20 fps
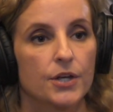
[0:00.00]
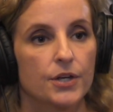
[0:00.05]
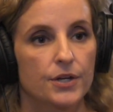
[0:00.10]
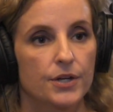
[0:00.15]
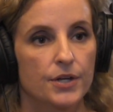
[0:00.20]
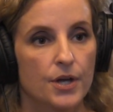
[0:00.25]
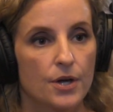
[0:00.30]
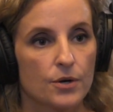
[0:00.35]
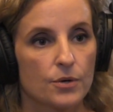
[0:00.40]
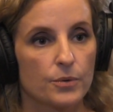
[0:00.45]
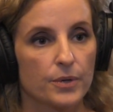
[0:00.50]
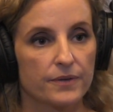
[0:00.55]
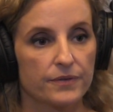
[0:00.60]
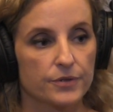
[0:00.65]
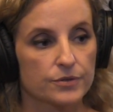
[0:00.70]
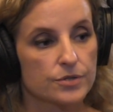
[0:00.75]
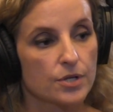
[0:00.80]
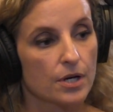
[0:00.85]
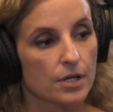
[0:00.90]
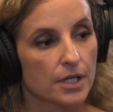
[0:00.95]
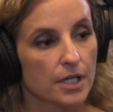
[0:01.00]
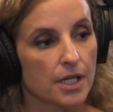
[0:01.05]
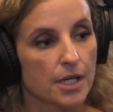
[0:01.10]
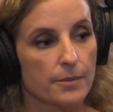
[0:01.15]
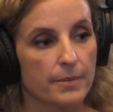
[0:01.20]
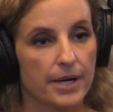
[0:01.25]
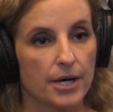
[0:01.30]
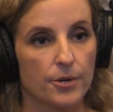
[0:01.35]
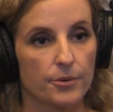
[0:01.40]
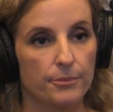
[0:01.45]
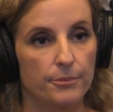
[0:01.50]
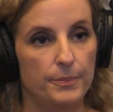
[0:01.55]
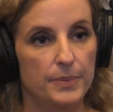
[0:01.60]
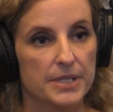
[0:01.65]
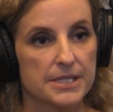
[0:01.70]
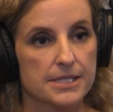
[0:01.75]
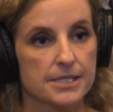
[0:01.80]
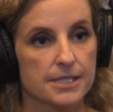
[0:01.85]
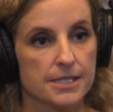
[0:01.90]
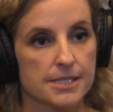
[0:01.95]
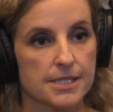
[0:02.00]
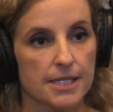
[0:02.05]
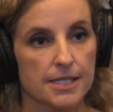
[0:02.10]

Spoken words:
no, if you're talking about business,